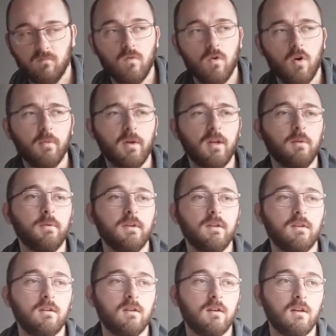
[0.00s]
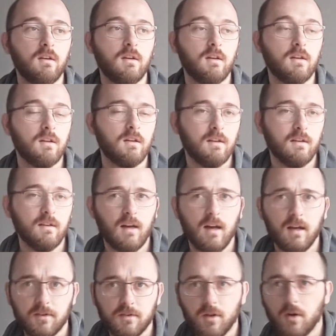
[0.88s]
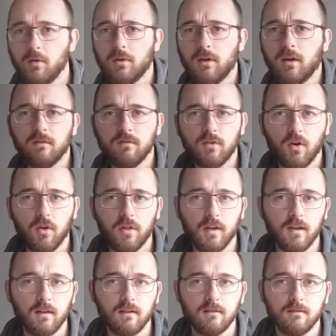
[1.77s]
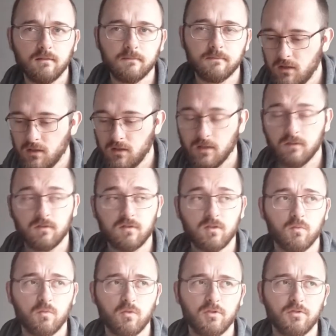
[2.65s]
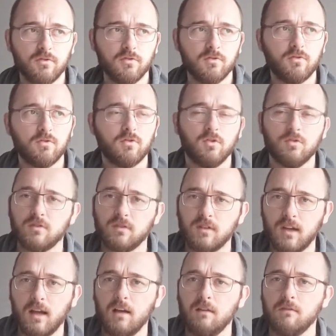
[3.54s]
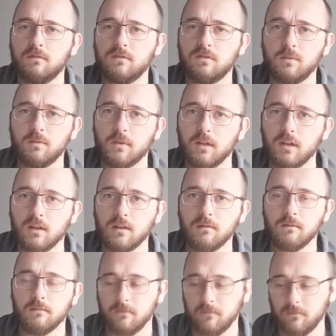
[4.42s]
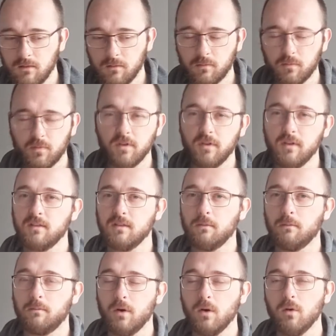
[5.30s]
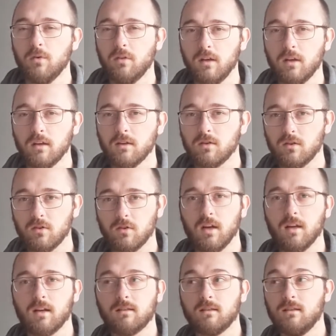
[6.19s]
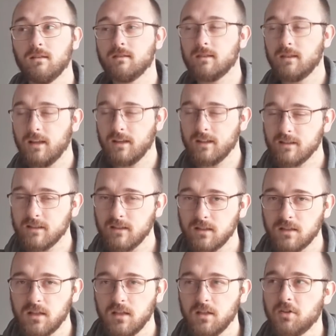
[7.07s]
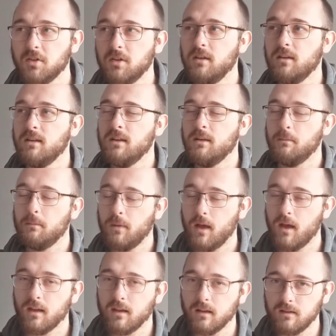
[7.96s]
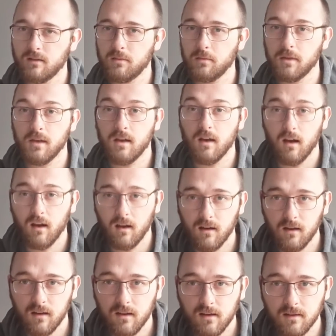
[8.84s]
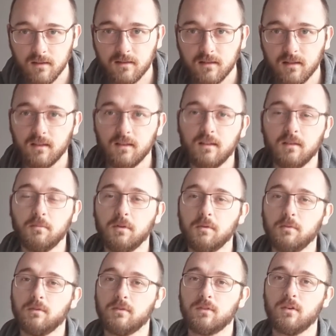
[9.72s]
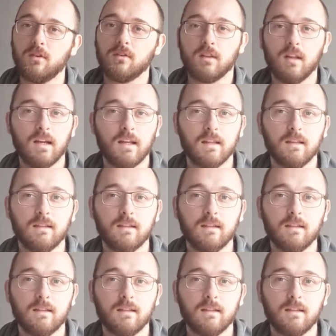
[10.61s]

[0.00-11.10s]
Or maybe, "I don't have nothing," if someone doesn't have something. But these are both incorrect, and as an English teacher, it pains me, it hurts to hear people talk like